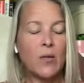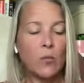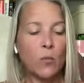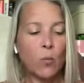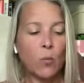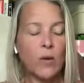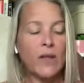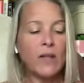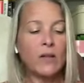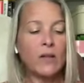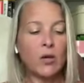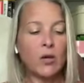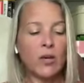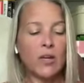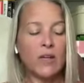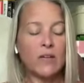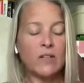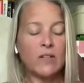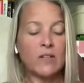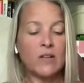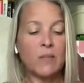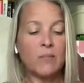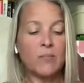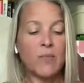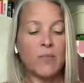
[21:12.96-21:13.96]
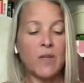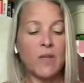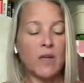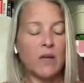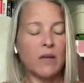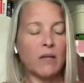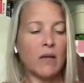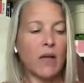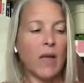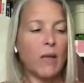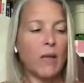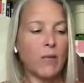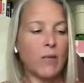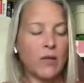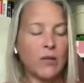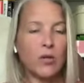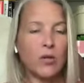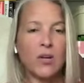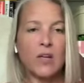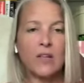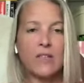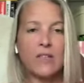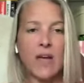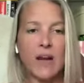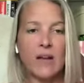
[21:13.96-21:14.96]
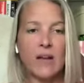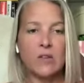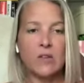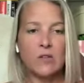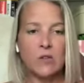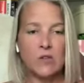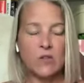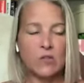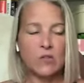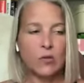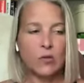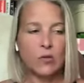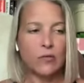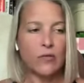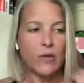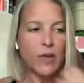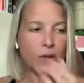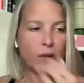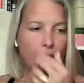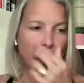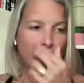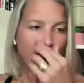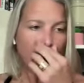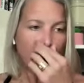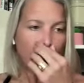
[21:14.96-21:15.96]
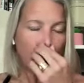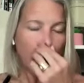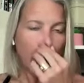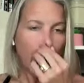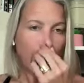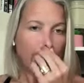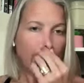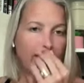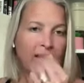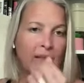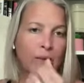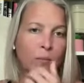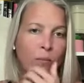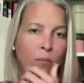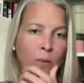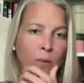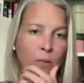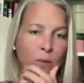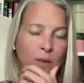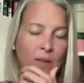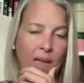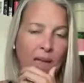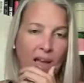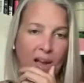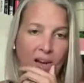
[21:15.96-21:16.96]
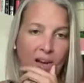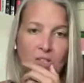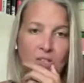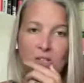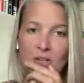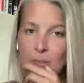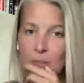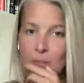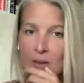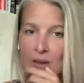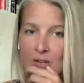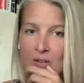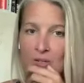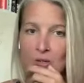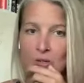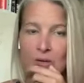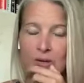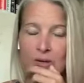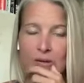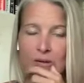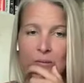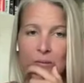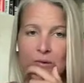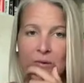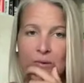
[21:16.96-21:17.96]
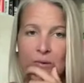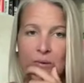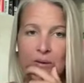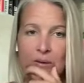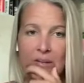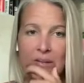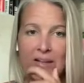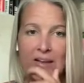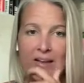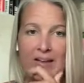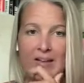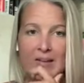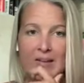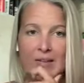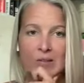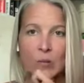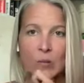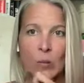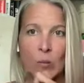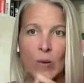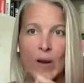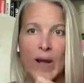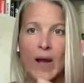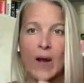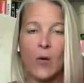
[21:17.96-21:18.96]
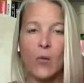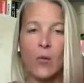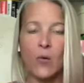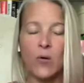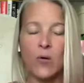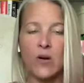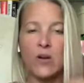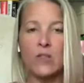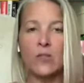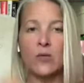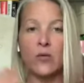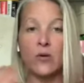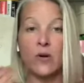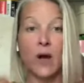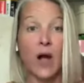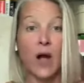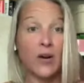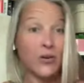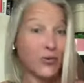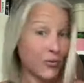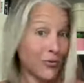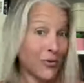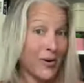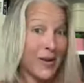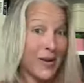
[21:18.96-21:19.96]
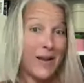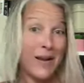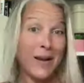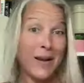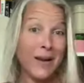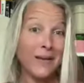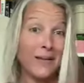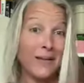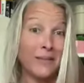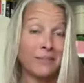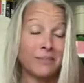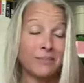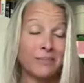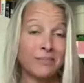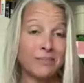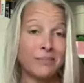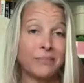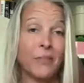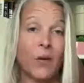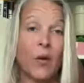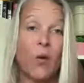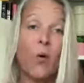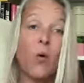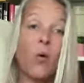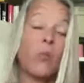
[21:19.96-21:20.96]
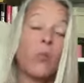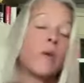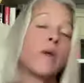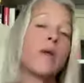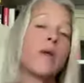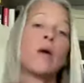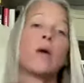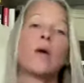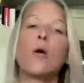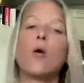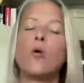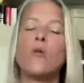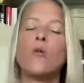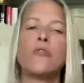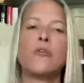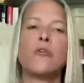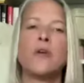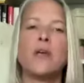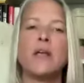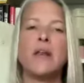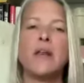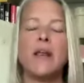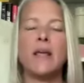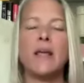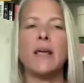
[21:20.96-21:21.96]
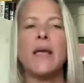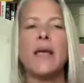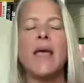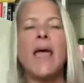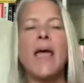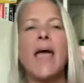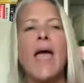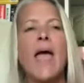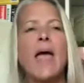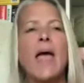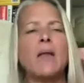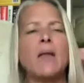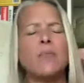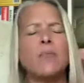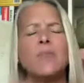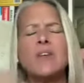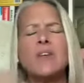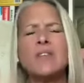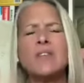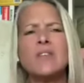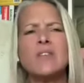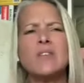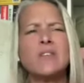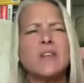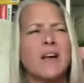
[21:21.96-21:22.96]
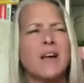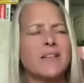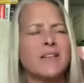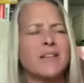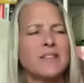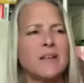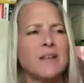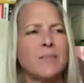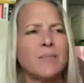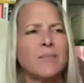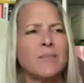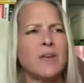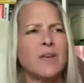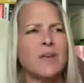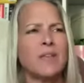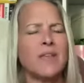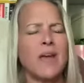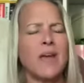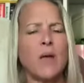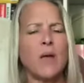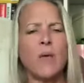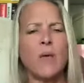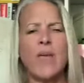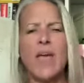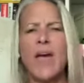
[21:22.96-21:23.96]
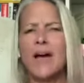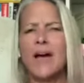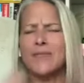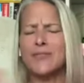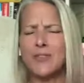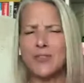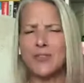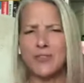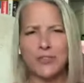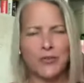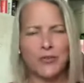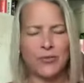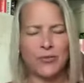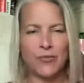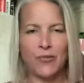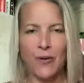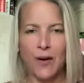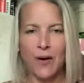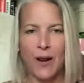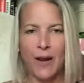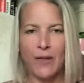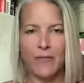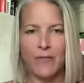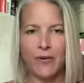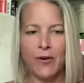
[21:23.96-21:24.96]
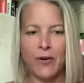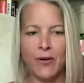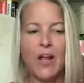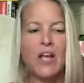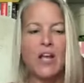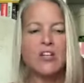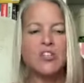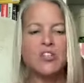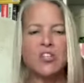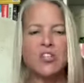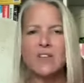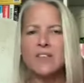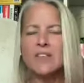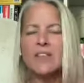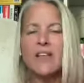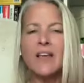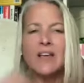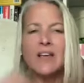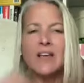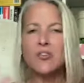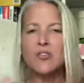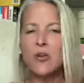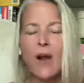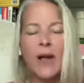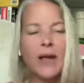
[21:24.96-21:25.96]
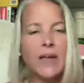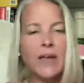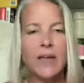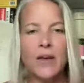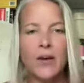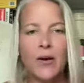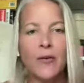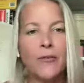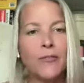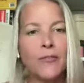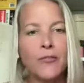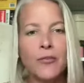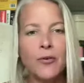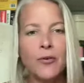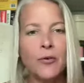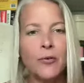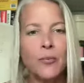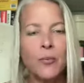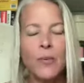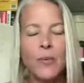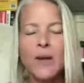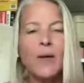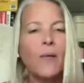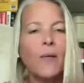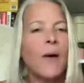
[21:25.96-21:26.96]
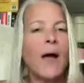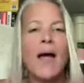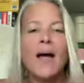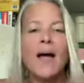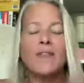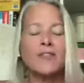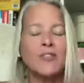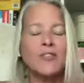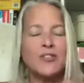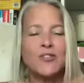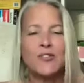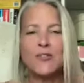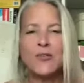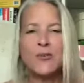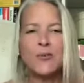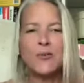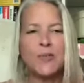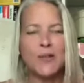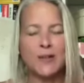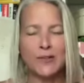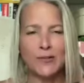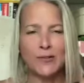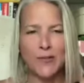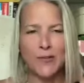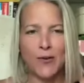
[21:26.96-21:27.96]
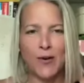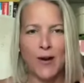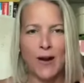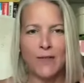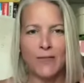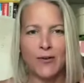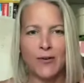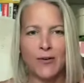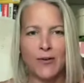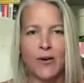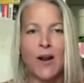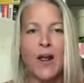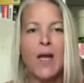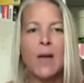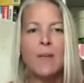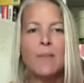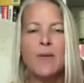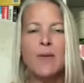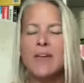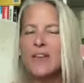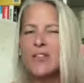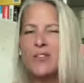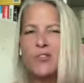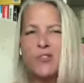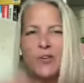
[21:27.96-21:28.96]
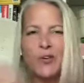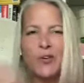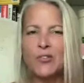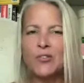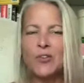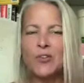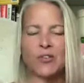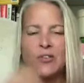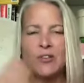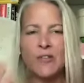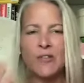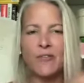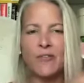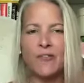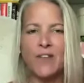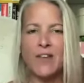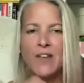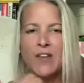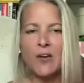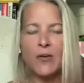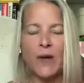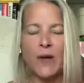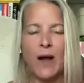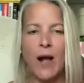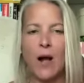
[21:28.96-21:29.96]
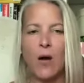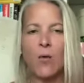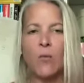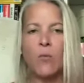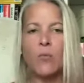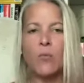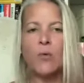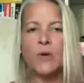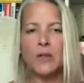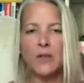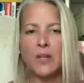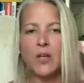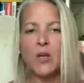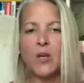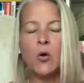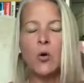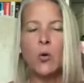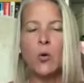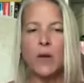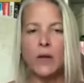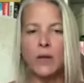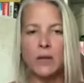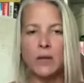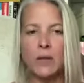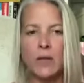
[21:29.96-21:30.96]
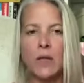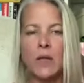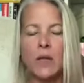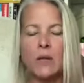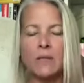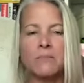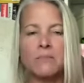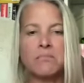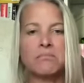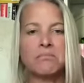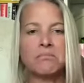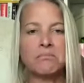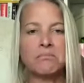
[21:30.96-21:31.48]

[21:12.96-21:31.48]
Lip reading: we look at something and we look at that as a serving. And then when we actually measure it, we realize, wow, we're either under eating or we are overeating. And this is not something that we have to do forever. Just like tracking our food, we don't have to do this forever because you'll start to figure out really quickly